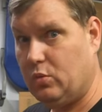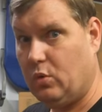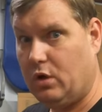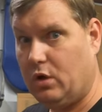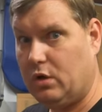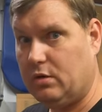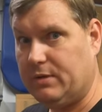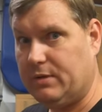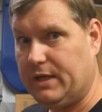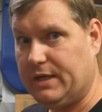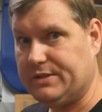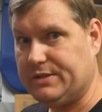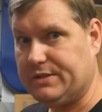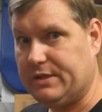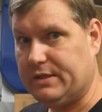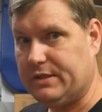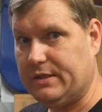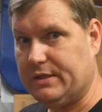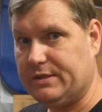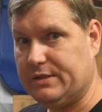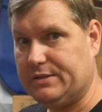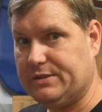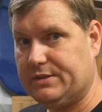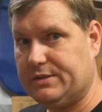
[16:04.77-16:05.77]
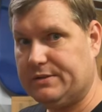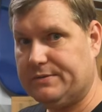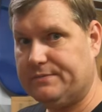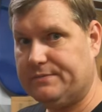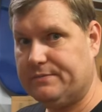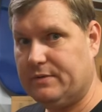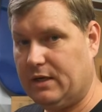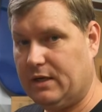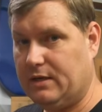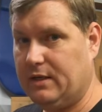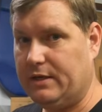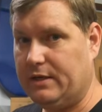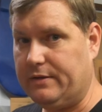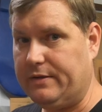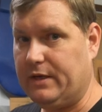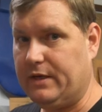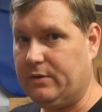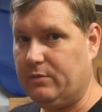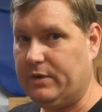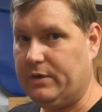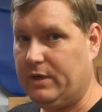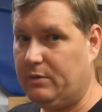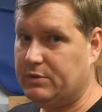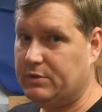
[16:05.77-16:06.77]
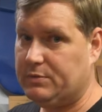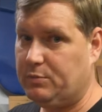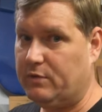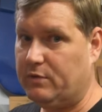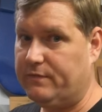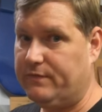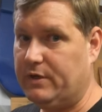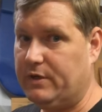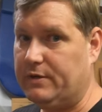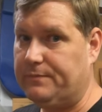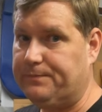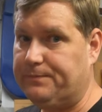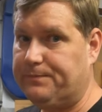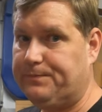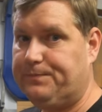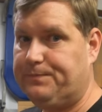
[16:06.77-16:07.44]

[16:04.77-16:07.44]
do water blasting next. I like that one. That was more fun.